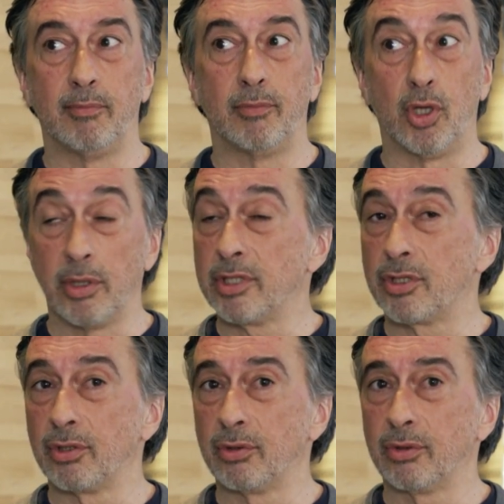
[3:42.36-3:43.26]
going
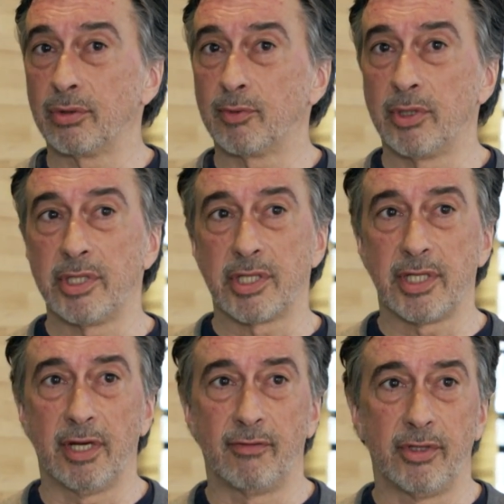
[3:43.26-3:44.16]
to
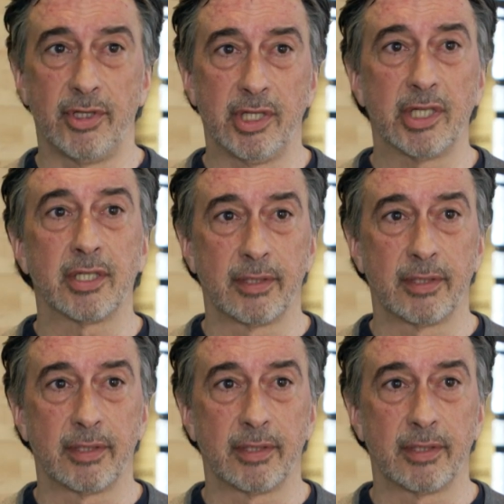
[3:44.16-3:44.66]
see everything.